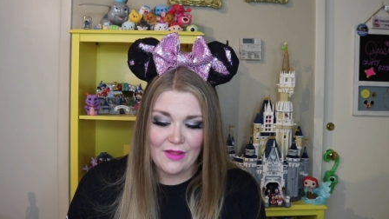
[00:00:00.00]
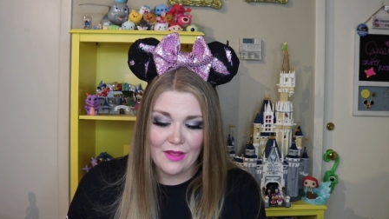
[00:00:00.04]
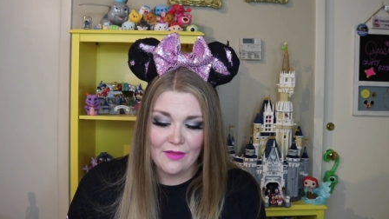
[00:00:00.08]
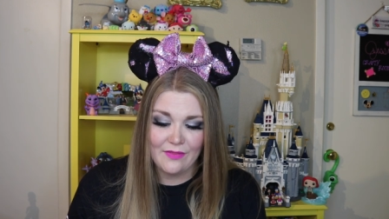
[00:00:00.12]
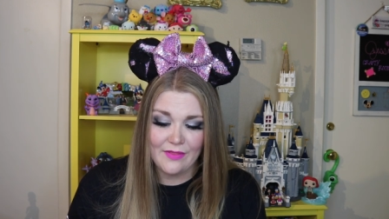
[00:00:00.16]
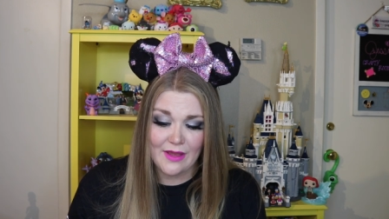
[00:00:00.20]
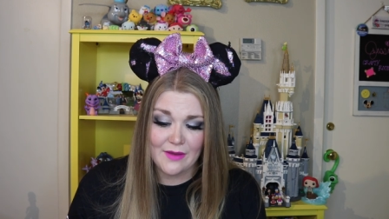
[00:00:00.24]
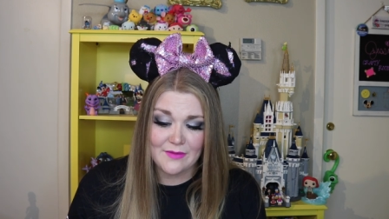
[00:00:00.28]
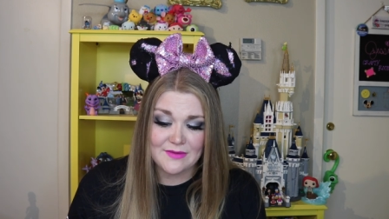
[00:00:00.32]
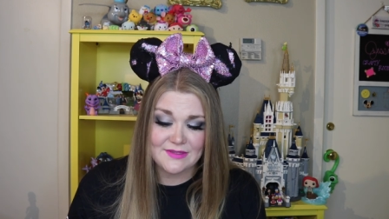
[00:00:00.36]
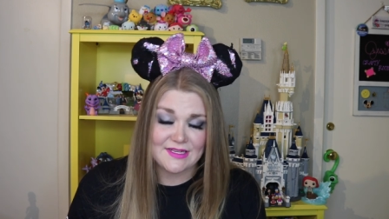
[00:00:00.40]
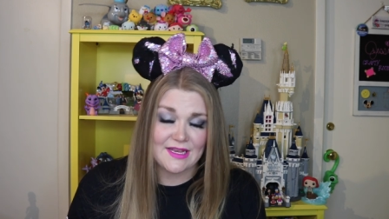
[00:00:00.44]

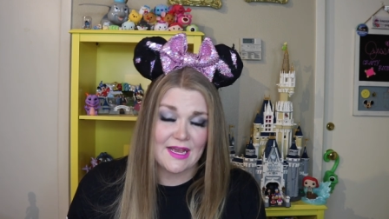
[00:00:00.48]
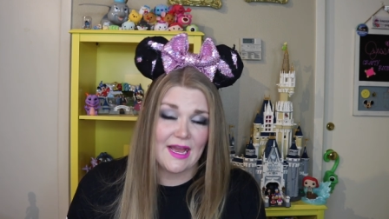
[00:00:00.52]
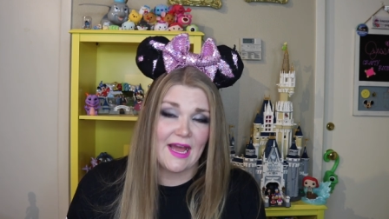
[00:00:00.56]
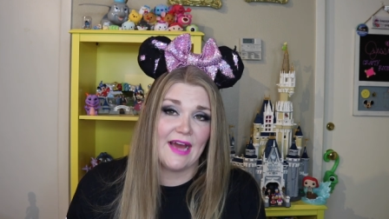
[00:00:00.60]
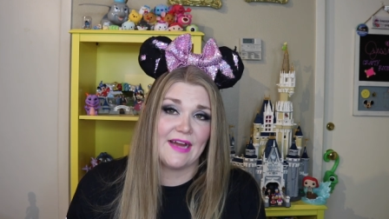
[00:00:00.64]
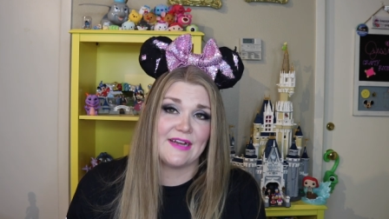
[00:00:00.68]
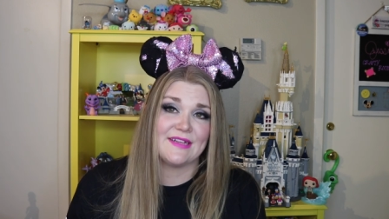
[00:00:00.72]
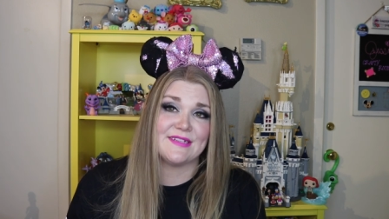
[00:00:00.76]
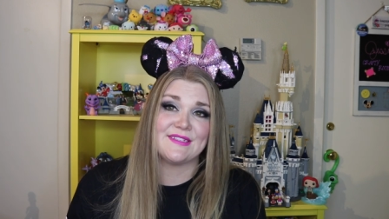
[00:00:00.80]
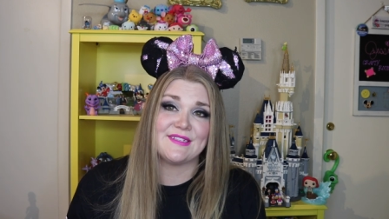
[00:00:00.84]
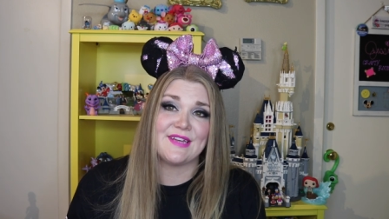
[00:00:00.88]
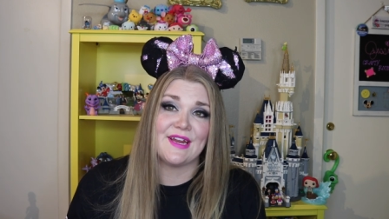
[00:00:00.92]
that was, it
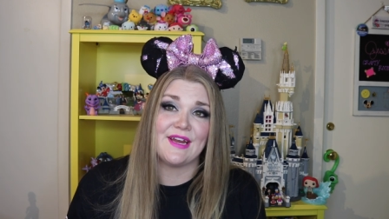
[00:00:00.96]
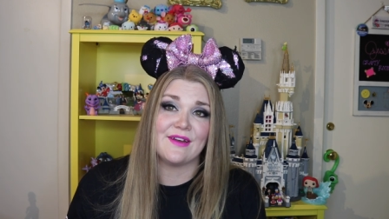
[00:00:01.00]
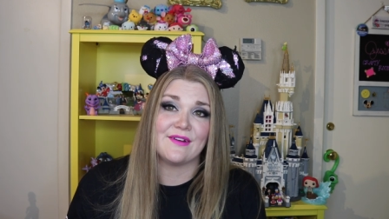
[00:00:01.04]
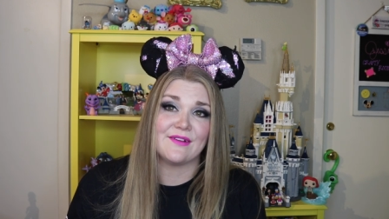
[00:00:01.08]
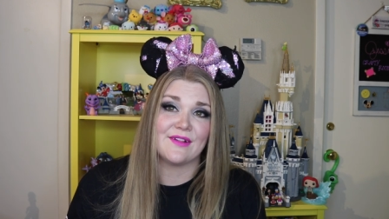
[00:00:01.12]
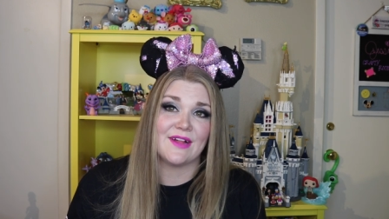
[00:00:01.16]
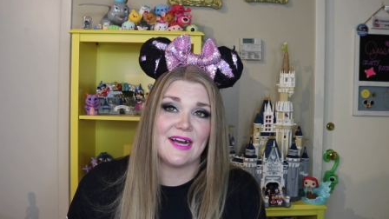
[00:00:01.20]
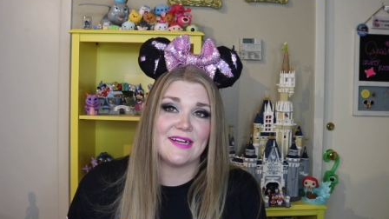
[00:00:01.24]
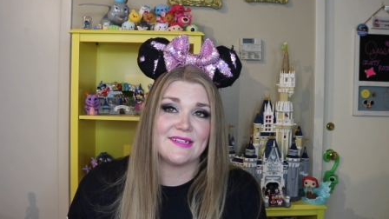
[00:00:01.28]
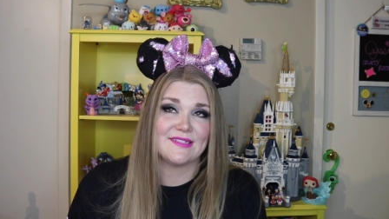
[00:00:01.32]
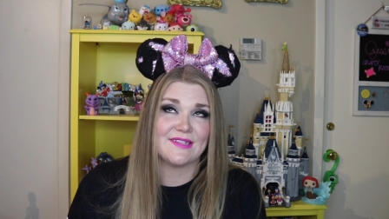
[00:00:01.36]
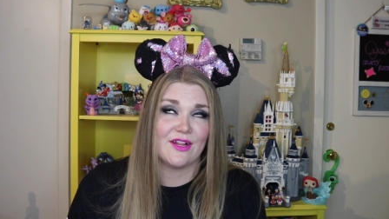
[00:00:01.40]
had a stained
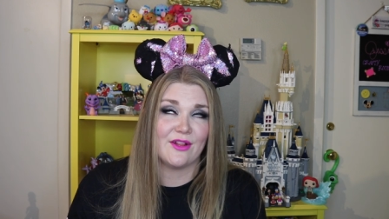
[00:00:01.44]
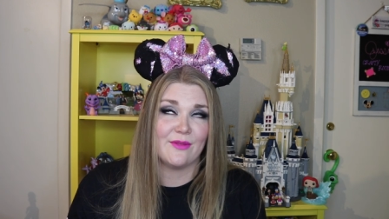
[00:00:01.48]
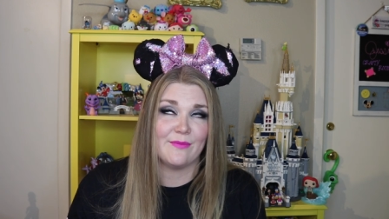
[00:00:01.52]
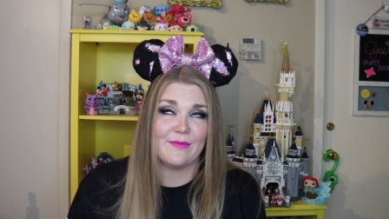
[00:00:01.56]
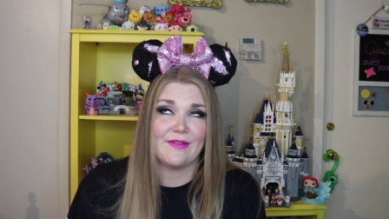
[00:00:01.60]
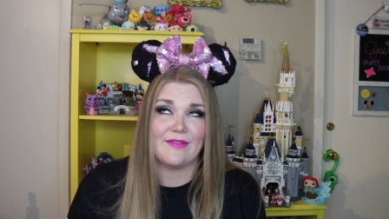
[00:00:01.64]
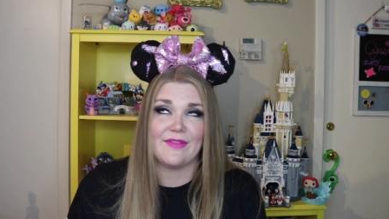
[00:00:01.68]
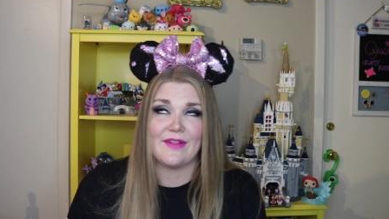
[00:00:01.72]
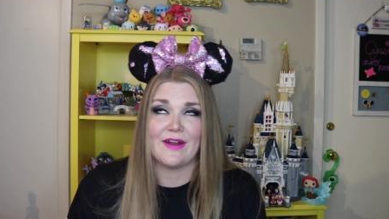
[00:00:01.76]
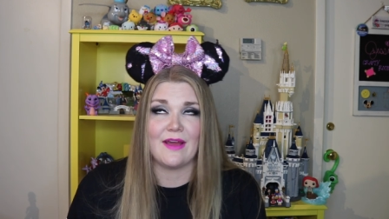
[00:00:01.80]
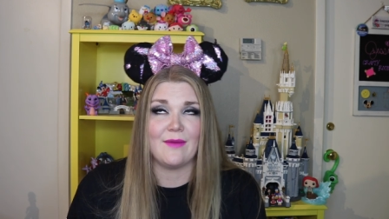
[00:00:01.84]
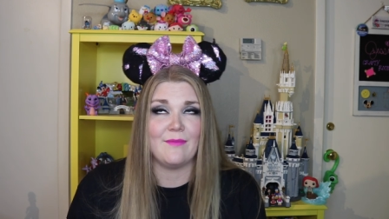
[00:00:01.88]
glass
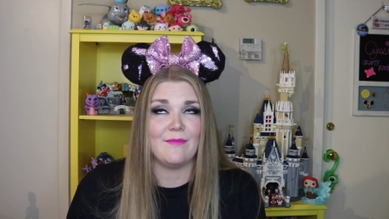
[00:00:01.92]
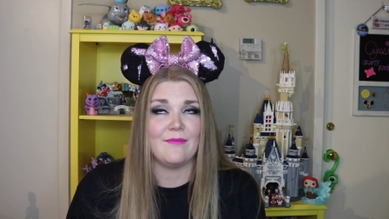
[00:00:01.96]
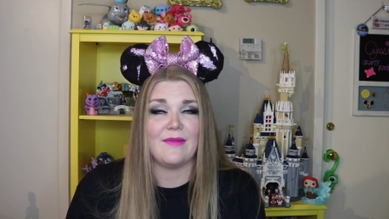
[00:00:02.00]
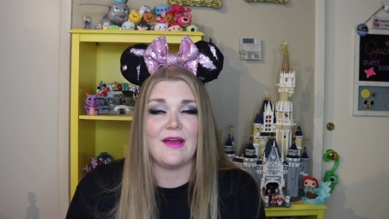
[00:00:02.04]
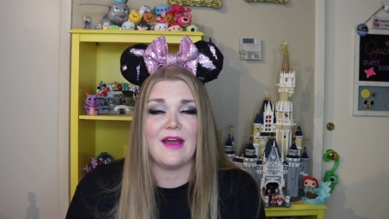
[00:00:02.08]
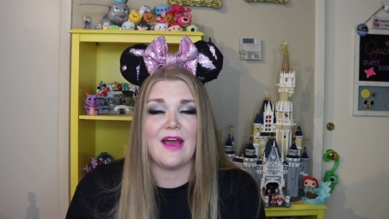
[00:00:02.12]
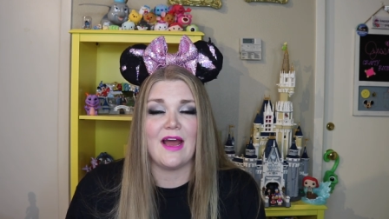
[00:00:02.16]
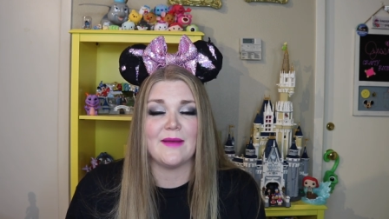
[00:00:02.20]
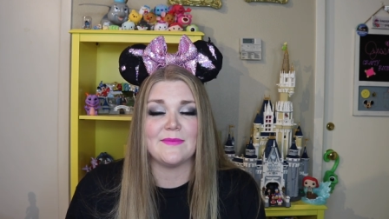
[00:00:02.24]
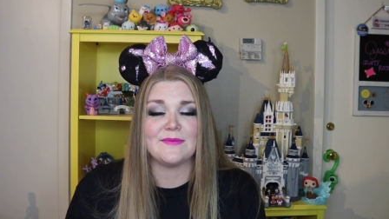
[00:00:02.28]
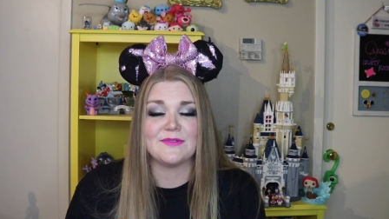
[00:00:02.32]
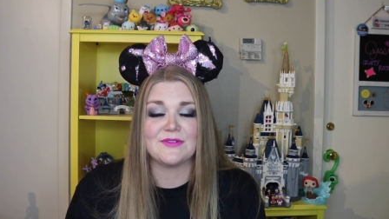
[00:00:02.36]
element that I'm
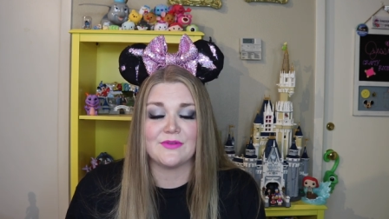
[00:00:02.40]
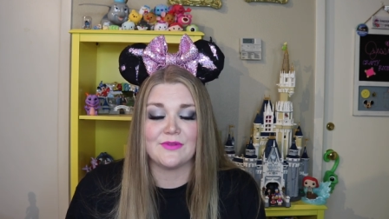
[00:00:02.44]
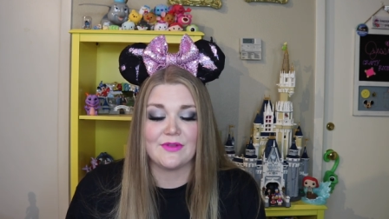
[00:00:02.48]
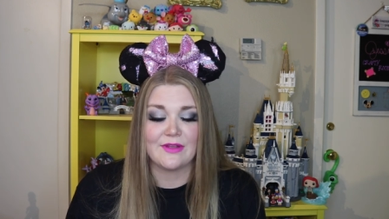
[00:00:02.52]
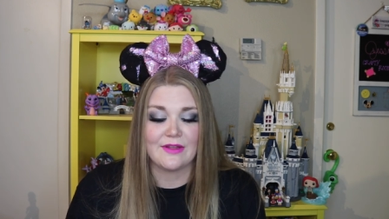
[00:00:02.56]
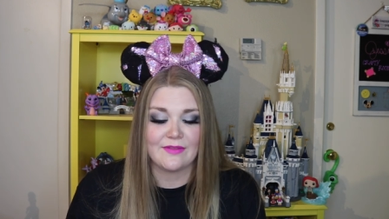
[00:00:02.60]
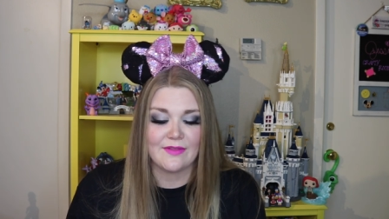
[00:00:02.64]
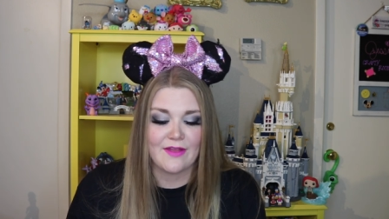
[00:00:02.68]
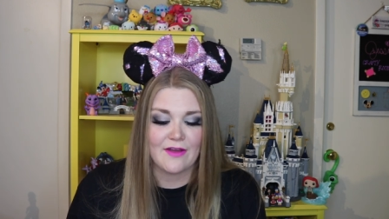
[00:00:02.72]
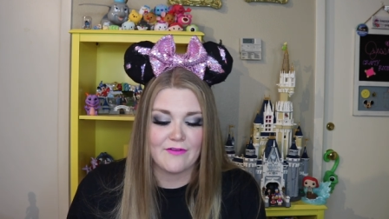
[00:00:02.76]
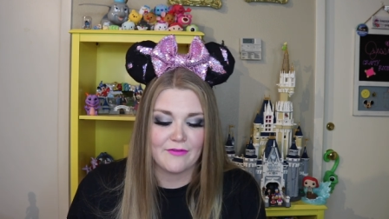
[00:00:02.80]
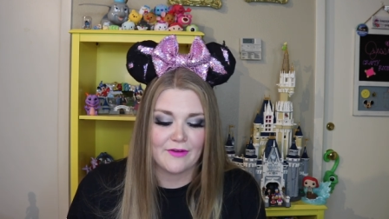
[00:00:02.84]
absolutely
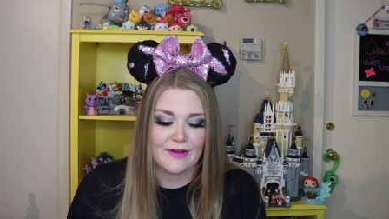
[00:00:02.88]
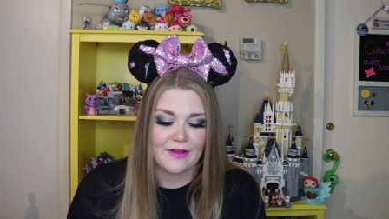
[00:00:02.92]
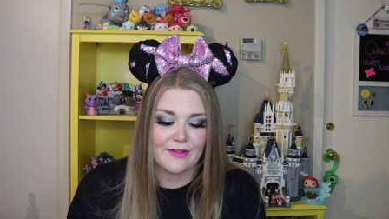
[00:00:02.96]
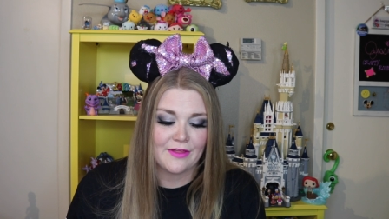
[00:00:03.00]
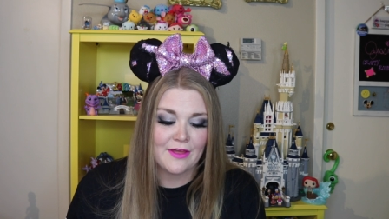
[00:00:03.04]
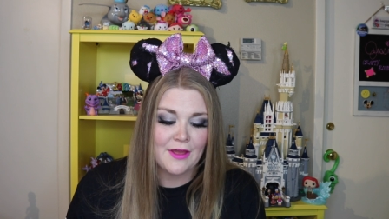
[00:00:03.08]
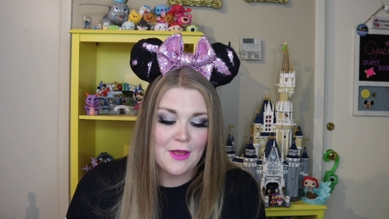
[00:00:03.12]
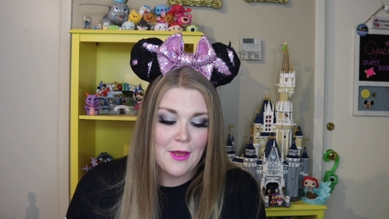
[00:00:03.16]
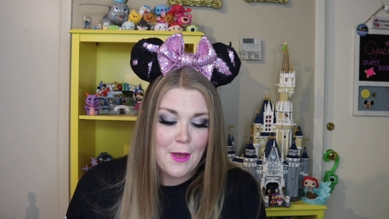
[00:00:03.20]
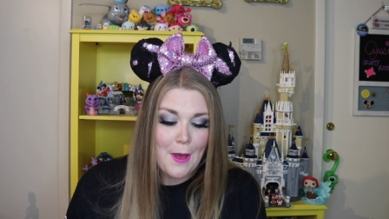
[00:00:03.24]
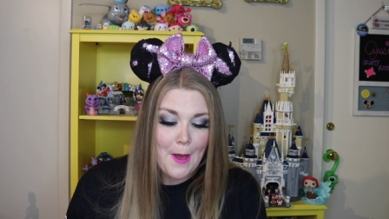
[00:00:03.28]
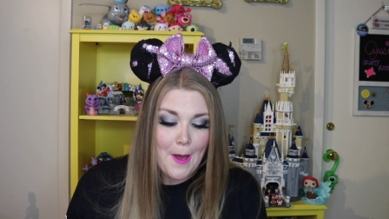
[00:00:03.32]
in love with.